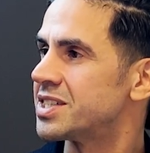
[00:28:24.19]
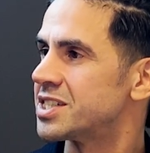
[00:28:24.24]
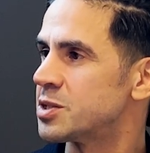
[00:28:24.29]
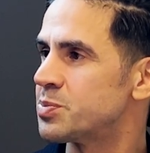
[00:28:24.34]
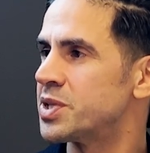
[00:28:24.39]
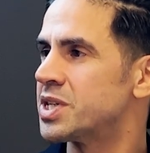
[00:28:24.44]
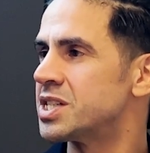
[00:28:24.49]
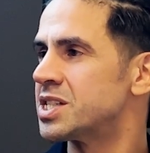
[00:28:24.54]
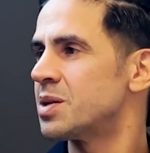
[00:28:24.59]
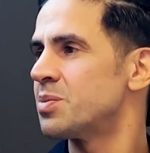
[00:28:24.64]
Just
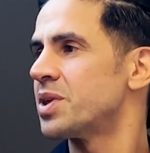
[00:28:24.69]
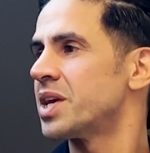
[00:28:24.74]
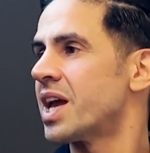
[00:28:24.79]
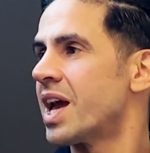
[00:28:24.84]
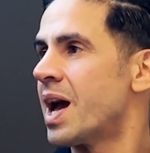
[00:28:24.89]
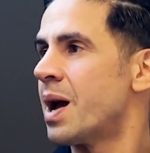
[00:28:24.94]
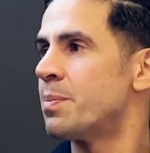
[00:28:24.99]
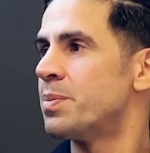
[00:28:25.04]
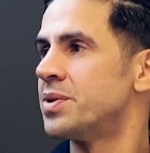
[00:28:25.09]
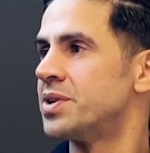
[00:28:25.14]
because something
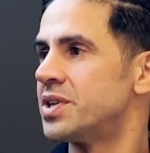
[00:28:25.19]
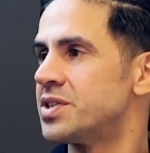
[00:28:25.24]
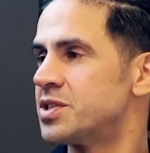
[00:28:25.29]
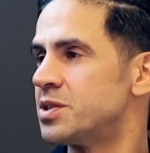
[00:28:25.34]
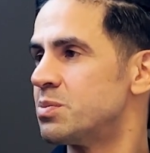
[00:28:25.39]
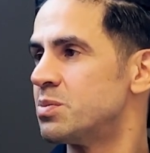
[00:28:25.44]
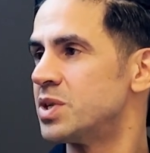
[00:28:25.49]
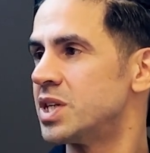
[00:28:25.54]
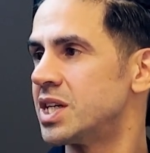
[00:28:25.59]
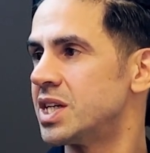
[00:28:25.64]
happened
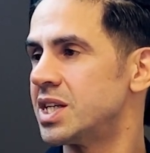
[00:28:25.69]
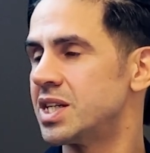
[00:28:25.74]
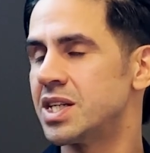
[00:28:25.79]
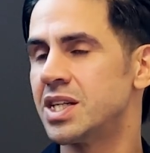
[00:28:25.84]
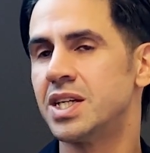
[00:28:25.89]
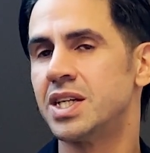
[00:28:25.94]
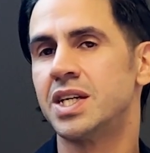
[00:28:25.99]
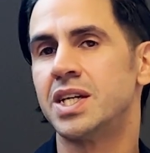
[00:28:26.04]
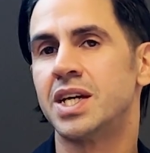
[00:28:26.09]
doesn't mean